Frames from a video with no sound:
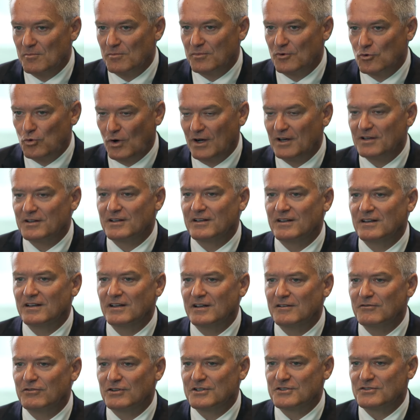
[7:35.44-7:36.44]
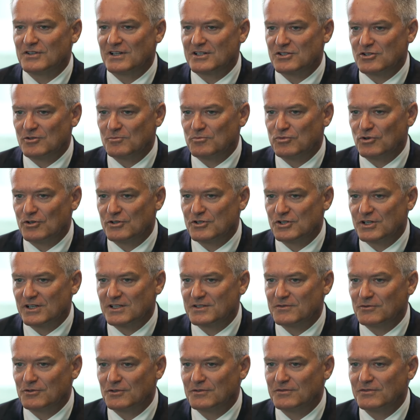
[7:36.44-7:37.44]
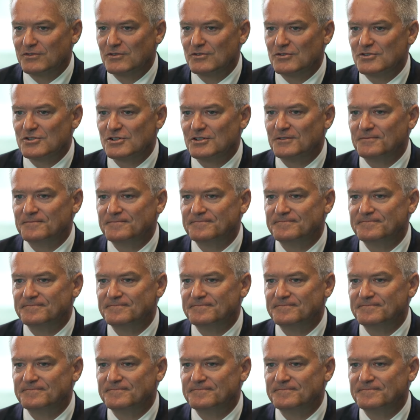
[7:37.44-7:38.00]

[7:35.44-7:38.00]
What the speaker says: quality infrastructure projects for the future.